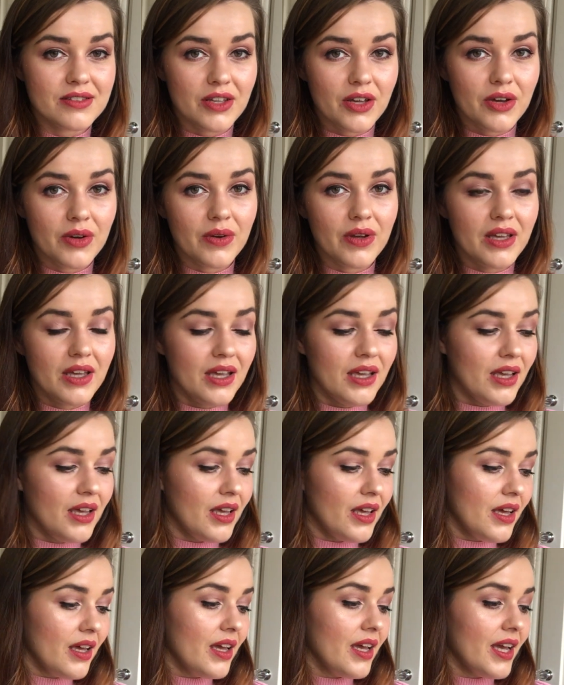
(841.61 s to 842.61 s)
So
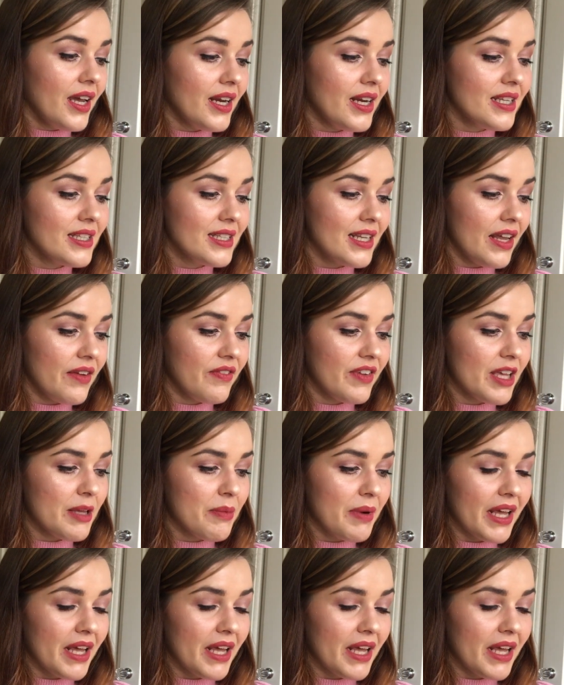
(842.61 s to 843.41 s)
it is lovely,